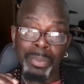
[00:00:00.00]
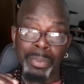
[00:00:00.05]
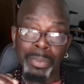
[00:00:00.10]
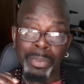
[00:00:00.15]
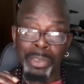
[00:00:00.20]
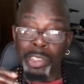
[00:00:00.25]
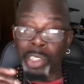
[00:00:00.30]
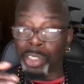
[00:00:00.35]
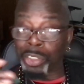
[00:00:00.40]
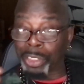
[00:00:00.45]

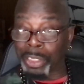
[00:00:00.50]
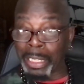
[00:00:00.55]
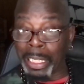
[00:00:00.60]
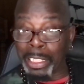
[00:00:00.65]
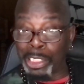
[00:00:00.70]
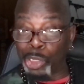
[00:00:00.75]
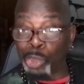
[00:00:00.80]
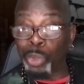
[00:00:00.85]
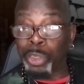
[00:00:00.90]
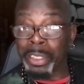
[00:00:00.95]
because they're
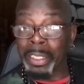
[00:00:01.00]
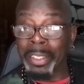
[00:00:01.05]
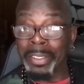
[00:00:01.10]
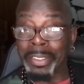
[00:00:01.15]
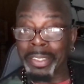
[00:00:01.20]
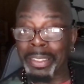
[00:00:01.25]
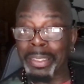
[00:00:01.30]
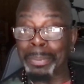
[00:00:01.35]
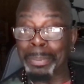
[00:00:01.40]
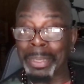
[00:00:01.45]

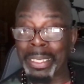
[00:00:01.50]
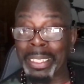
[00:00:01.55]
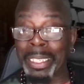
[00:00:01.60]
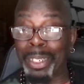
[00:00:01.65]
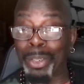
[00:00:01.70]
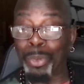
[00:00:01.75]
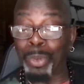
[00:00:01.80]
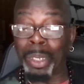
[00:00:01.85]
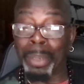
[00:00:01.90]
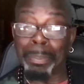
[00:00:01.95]
useless to
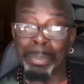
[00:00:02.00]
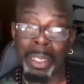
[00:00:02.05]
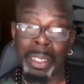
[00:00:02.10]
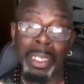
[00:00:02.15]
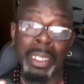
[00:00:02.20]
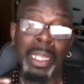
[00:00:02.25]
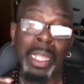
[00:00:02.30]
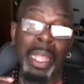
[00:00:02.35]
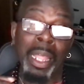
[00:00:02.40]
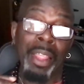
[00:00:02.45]
begin with, but
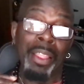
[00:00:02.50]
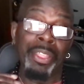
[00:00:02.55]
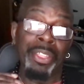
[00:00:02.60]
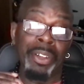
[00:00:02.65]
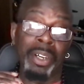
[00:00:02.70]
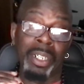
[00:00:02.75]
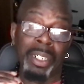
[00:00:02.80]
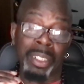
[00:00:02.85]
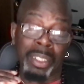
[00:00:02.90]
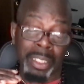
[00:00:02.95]

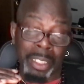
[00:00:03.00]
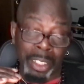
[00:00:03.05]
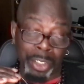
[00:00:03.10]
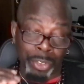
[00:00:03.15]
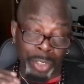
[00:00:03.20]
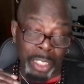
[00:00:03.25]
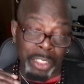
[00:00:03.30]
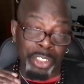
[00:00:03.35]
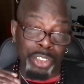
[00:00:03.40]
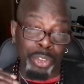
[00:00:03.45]
the
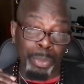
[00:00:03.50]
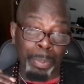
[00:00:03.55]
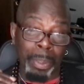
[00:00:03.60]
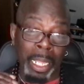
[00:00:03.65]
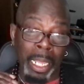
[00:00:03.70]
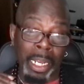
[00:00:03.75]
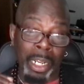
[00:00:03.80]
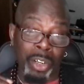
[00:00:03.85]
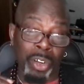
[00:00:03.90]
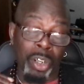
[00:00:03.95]
Congressional
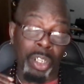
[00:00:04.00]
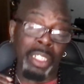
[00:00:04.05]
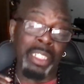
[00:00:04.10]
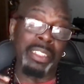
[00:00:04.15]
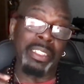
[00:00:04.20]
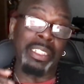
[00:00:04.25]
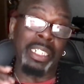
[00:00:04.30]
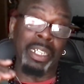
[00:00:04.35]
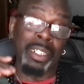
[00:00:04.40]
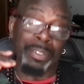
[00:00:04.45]
Black
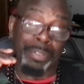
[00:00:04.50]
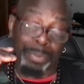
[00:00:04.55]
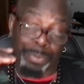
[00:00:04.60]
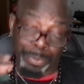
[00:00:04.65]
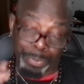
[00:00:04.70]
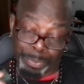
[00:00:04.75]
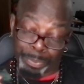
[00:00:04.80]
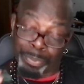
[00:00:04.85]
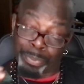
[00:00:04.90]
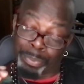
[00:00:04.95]
Caucus had
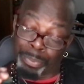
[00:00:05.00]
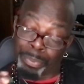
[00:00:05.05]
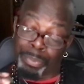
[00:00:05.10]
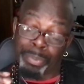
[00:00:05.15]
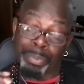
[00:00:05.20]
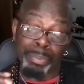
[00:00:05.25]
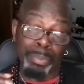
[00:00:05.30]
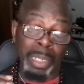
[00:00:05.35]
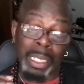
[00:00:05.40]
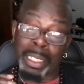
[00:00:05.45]

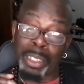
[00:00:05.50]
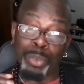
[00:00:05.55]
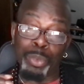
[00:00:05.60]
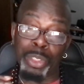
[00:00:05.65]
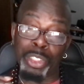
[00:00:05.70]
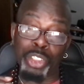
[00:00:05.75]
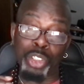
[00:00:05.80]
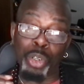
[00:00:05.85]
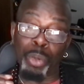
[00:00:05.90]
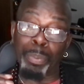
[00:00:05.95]
meeting
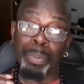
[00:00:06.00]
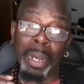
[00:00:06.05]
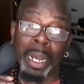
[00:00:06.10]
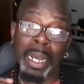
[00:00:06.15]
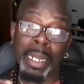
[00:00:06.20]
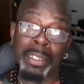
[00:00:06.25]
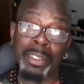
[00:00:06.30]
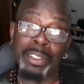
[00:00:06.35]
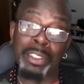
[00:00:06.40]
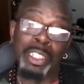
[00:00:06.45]
with Joe
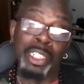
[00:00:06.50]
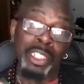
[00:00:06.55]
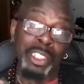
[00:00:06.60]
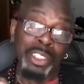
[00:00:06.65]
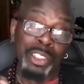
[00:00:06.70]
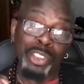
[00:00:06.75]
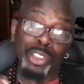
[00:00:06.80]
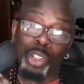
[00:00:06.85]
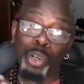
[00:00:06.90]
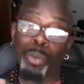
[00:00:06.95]
Biden.
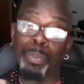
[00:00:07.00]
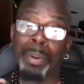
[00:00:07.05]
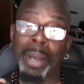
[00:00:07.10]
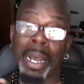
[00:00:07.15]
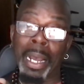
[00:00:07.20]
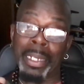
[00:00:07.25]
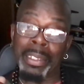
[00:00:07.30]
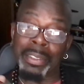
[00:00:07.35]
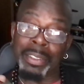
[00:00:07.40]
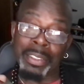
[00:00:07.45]
Joe
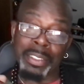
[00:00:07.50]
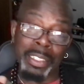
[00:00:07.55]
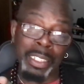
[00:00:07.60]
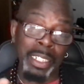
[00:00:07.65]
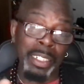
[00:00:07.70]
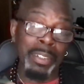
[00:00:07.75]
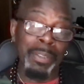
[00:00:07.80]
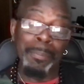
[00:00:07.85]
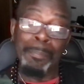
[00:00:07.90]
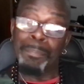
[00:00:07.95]
Biden
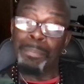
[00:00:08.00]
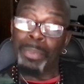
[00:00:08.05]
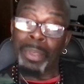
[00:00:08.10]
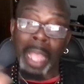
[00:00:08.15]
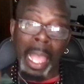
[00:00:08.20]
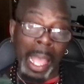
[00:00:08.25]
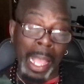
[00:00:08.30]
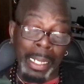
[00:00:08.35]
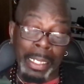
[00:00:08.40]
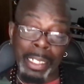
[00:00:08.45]
said,
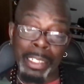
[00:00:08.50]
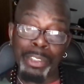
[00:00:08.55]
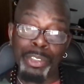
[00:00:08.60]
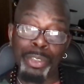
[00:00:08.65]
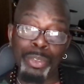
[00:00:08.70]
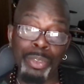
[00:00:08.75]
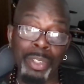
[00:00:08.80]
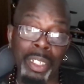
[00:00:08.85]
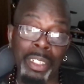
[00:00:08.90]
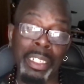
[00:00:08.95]
I can't
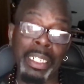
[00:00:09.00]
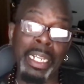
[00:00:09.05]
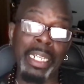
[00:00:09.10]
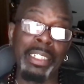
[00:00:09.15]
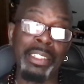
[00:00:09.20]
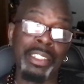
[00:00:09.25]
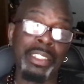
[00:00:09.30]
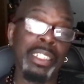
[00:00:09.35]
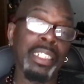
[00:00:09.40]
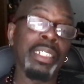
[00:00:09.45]
do none of
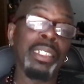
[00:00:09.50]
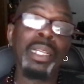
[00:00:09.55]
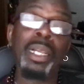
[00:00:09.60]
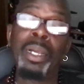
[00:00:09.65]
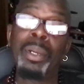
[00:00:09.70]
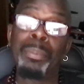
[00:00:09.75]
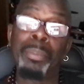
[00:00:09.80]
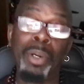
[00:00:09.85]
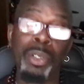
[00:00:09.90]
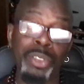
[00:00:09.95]
that shit.
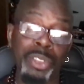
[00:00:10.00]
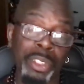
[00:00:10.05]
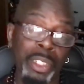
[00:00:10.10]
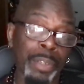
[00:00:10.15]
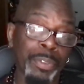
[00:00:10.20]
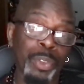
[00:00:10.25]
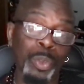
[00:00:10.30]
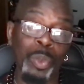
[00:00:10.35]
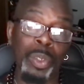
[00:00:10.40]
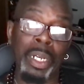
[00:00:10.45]
Most
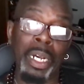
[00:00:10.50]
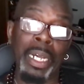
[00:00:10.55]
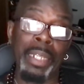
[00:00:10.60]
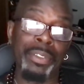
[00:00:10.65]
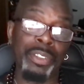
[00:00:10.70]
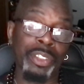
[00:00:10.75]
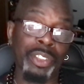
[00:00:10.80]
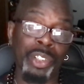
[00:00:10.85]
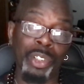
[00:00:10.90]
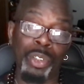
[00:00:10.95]
of it we're going to have
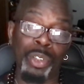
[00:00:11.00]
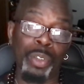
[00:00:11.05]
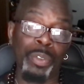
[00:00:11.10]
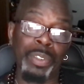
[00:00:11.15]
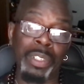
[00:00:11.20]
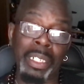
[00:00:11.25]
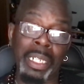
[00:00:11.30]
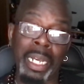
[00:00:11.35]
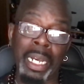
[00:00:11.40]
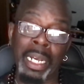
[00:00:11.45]
to turn over
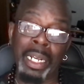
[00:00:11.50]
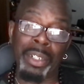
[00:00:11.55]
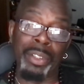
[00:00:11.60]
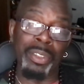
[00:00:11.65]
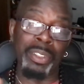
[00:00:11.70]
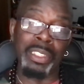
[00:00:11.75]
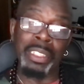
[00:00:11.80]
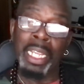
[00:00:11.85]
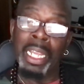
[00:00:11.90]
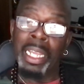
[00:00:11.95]
to
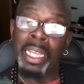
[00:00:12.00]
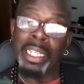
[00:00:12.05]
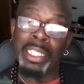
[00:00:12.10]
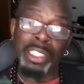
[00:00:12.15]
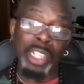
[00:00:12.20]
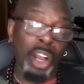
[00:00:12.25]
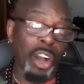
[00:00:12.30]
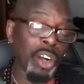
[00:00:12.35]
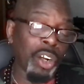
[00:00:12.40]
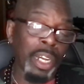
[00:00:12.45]
Congress, and
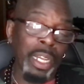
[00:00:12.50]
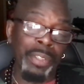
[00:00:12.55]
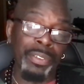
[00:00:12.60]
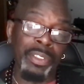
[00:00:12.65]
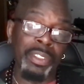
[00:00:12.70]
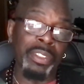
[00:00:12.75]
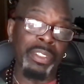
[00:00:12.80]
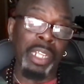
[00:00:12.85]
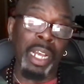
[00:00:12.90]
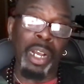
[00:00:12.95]
y'all going to have to
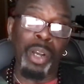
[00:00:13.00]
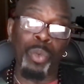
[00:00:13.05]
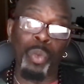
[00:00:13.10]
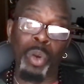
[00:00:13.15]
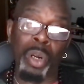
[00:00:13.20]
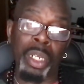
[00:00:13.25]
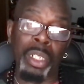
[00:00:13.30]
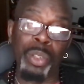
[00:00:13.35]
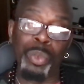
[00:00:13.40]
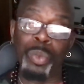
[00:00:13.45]
start
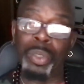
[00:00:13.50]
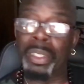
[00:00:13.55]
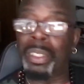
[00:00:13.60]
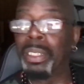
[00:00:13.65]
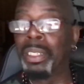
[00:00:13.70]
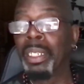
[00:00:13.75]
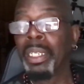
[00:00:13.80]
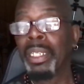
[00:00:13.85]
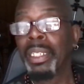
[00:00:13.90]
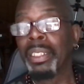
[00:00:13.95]
working with
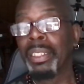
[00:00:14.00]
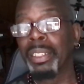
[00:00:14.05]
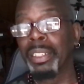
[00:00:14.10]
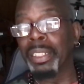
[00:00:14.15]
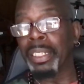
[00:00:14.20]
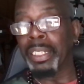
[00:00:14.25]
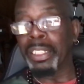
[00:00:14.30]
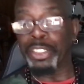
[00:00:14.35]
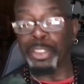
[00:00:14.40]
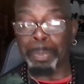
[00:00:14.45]
the
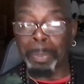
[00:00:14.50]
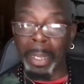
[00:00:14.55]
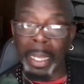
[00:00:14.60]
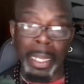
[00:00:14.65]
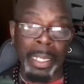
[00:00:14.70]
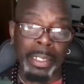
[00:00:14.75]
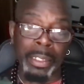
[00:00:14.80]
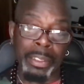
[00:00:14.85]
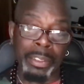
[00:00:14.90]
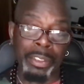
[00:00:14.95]

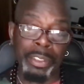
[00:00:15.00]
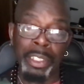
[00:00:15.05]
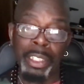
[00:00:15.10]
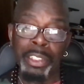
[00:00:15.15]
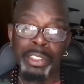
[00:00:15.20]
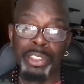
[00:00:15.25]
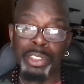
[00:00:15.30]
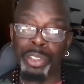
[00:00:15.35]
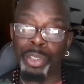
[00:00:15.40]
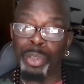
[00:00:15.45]
Hispanics.
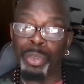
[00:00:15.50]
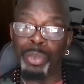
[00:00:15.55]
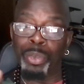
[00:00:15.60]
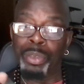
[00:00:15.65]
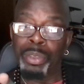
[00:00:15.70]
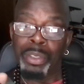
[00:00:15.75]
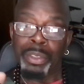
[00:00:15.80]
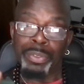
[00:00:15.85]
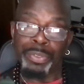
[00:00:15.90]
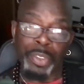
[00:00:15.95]
So
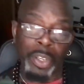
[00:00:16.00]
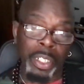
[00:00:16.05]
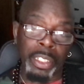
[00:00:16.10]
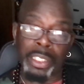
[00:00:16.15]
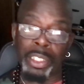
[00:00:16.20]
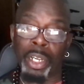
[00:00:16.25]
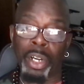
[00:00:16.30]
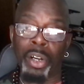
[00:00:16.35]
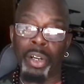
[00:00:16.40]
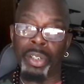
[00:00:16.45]
fuck
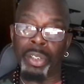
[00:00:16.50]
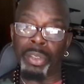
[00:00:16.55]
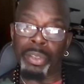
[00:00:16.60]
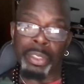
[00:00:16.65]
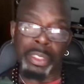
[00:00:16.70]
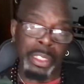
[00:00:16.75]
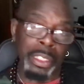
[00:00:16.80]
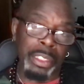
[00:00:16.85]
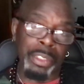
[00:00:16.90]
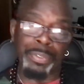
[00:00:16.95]
y'all.
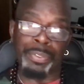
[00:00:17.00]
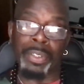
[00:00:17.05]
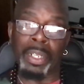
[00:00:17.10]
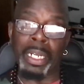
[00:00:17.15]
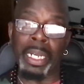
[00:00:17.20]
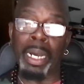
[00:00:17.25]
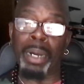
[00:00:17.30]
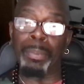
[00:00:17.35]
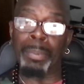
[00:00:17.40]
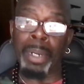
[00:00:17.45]
Get the
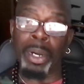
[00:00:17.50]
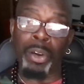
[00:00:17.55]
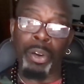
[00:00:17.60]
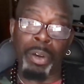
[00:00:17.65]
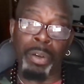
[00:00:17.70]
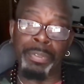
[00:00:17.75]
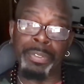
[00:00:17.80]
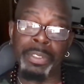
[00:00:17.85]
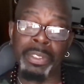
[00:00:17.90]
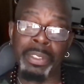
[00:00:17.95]
fuck out my
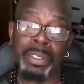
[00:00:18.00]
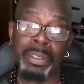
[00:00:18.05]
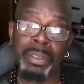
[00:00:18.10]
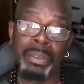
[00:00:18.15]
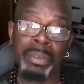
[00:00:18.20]
office.